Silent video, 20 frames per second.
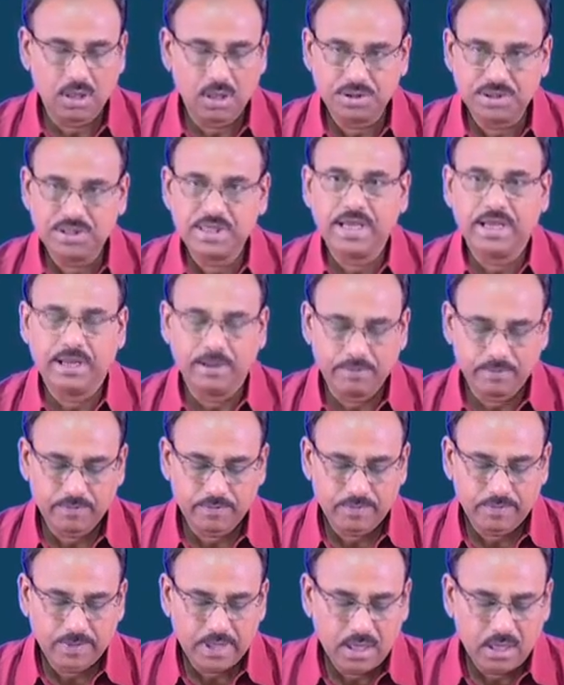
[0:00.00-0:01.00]
j.
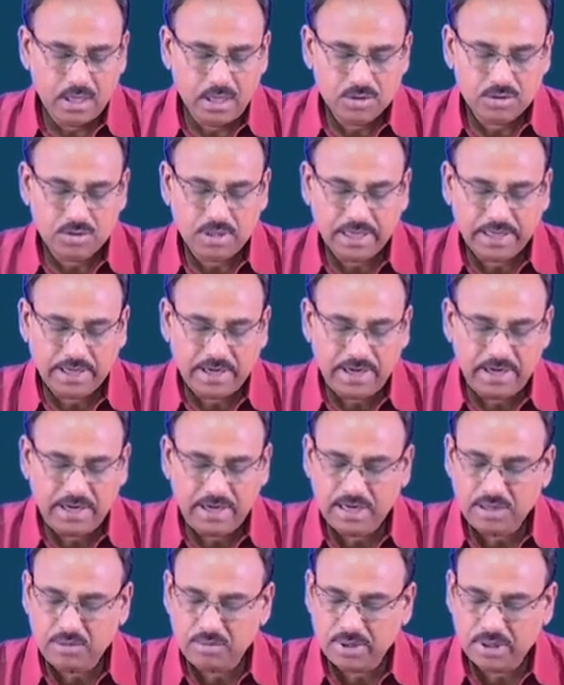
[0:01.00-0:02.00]
So, the
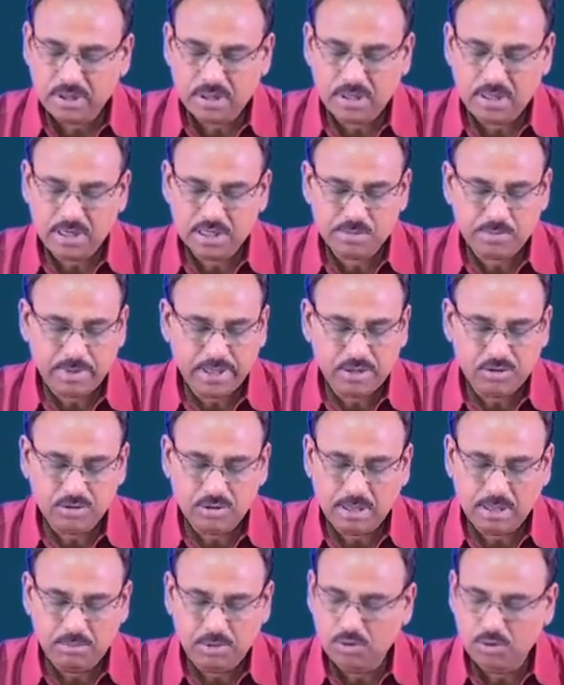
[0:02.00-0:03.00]
gradient with respect to
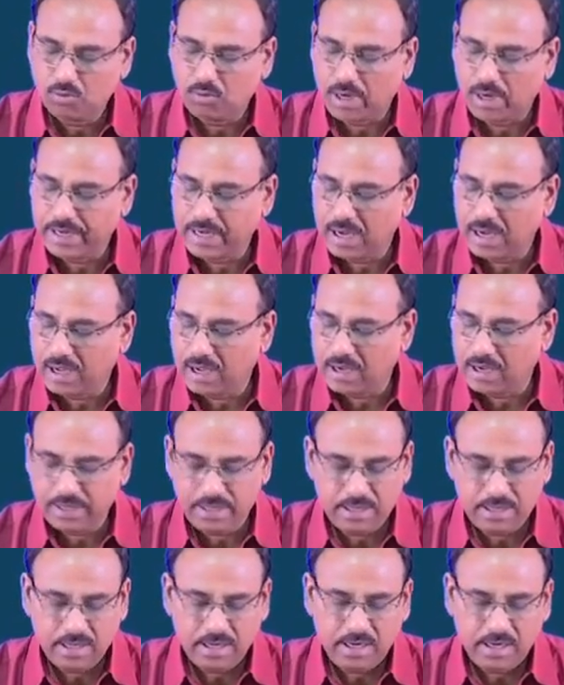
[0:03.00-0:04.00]
W y
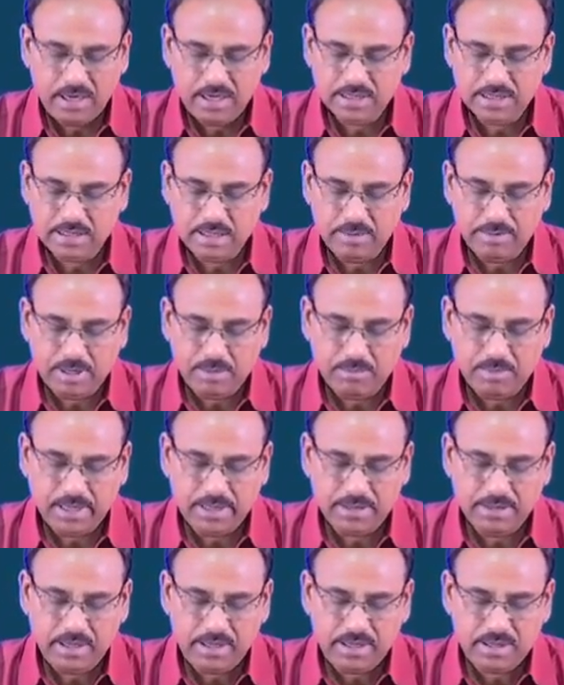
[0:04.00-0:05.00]
I is given by
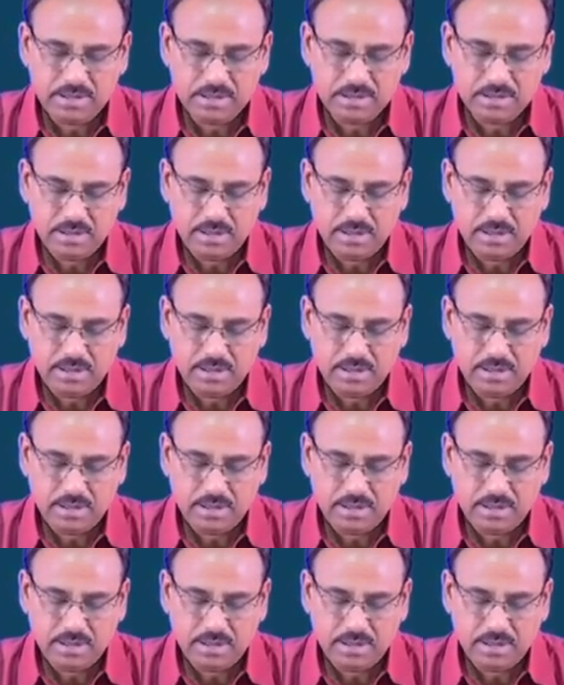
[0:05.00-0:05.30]
this,